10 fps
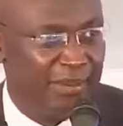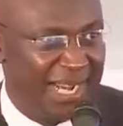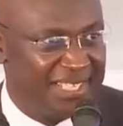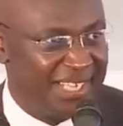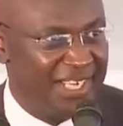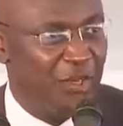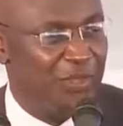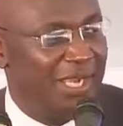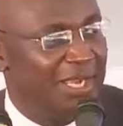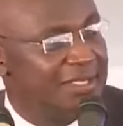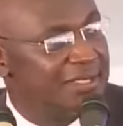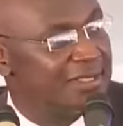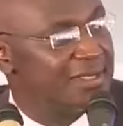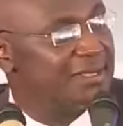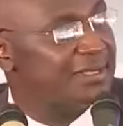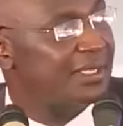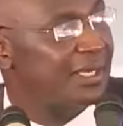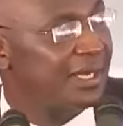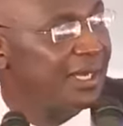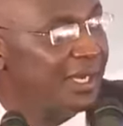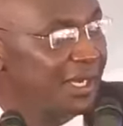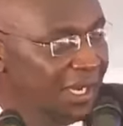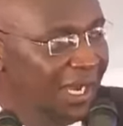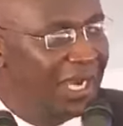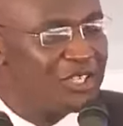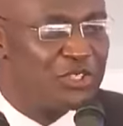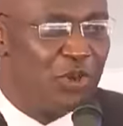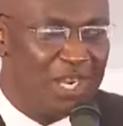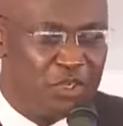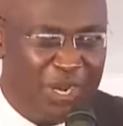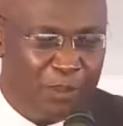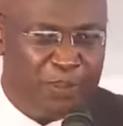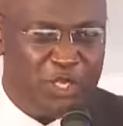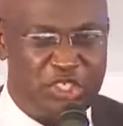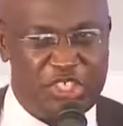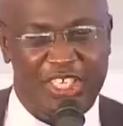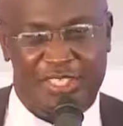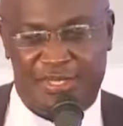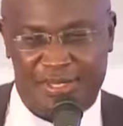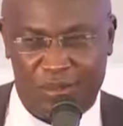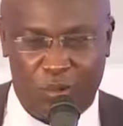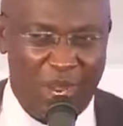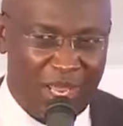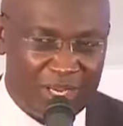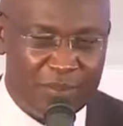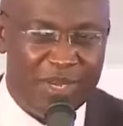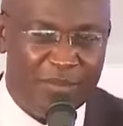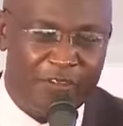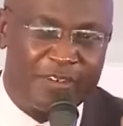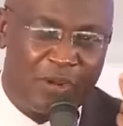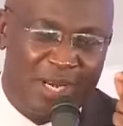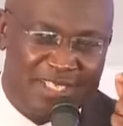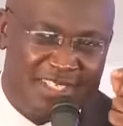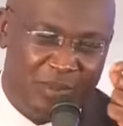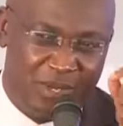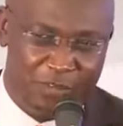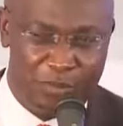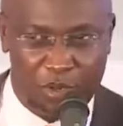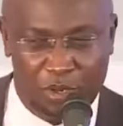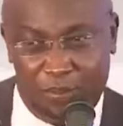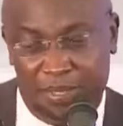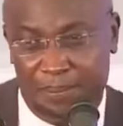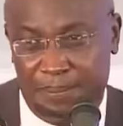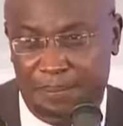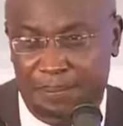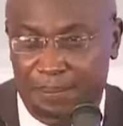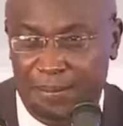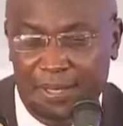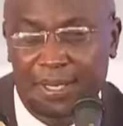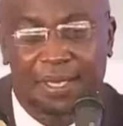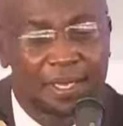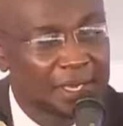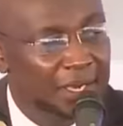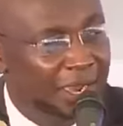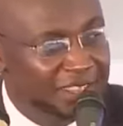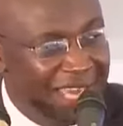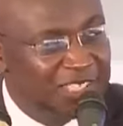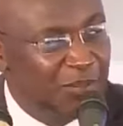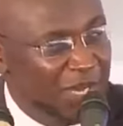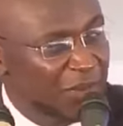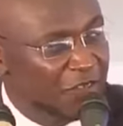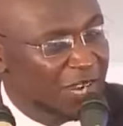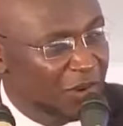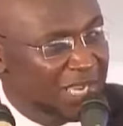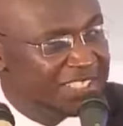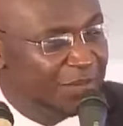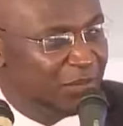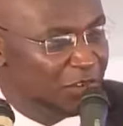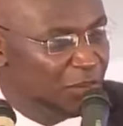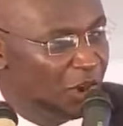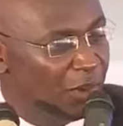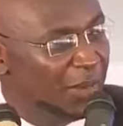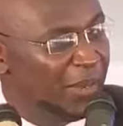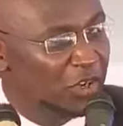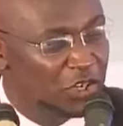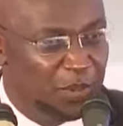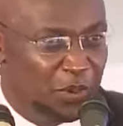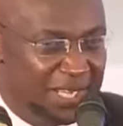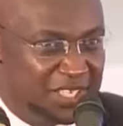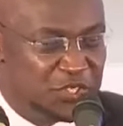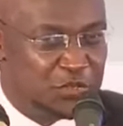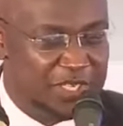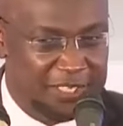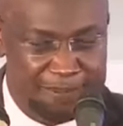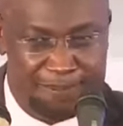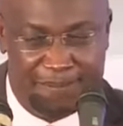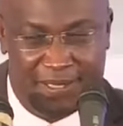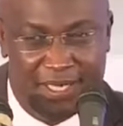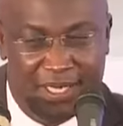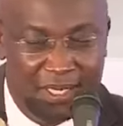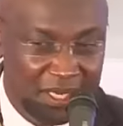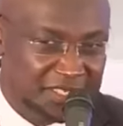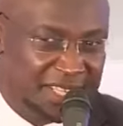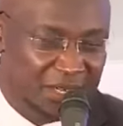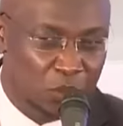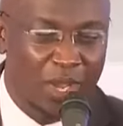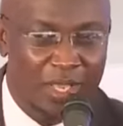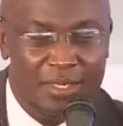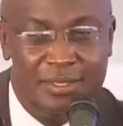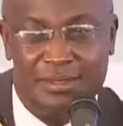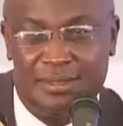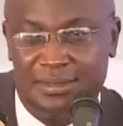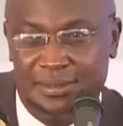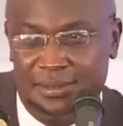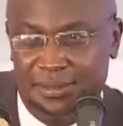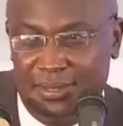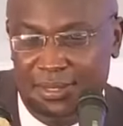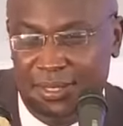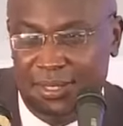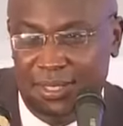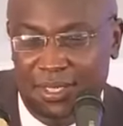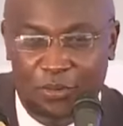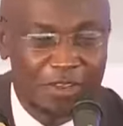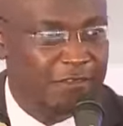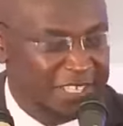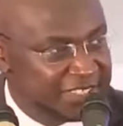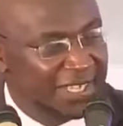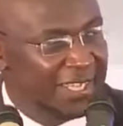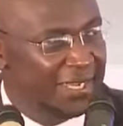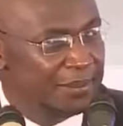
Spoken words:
But as I do that, I also want to appreciate one member of County Assembly of Bungoma. And that member of County Assembly of Bungoma may not be with us today. He's unwell. We visited